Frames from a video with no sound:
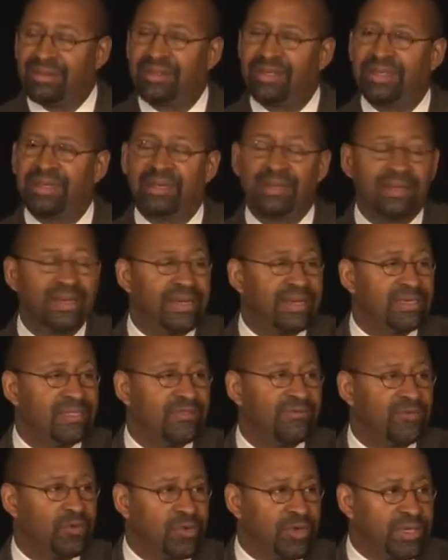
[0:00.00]
In the
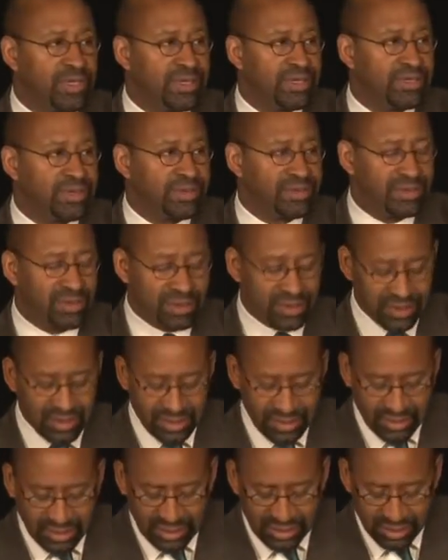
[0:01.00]
last 4 years,
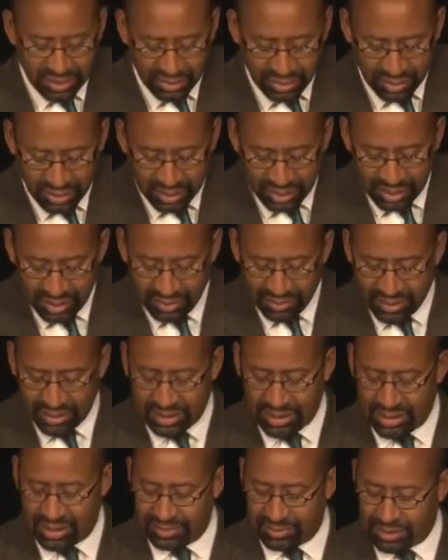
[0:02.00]
at least during my
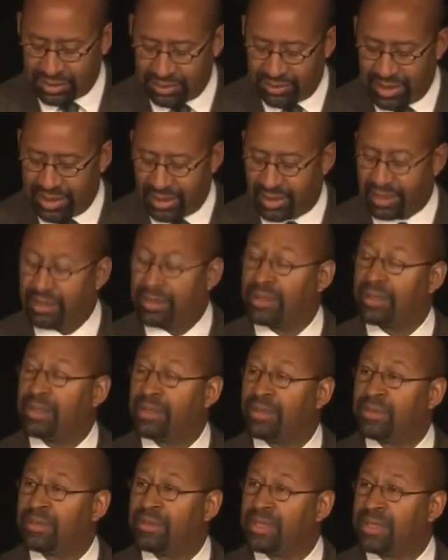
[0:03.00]
time as mayor,
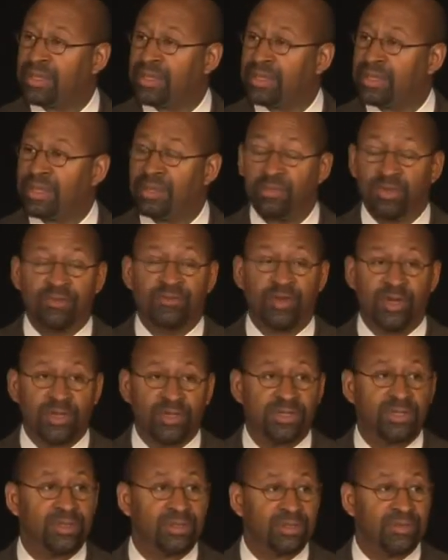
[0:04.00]
we think that we've
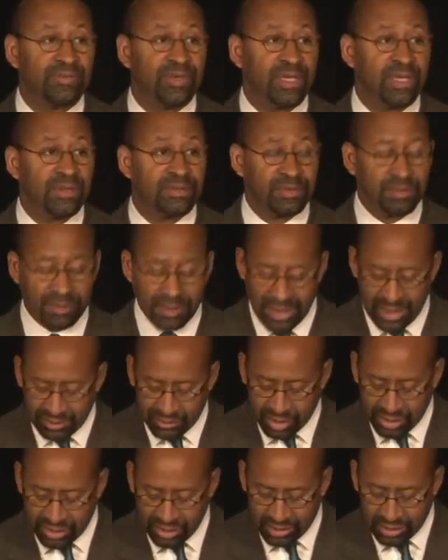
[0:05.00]
also developed some
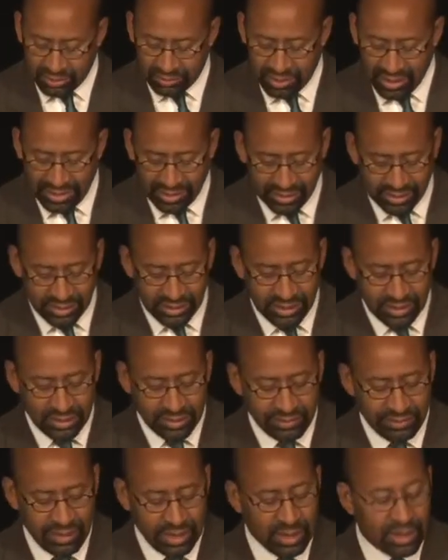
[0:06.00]
game-changing
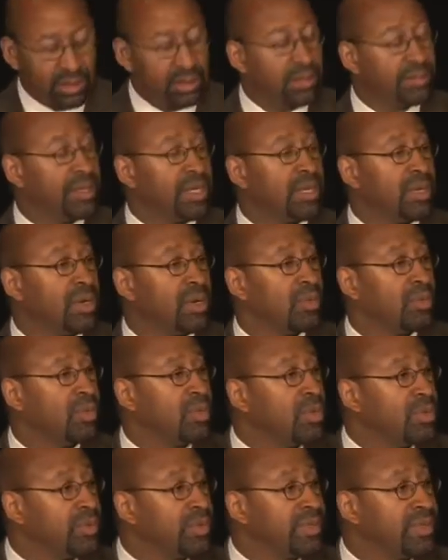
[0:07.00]
policies to make our
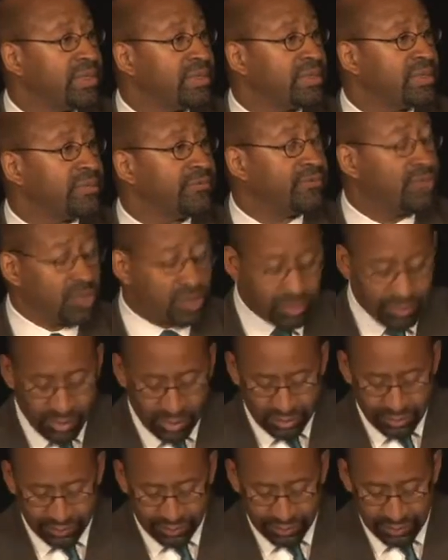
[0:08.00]
waterways fishable,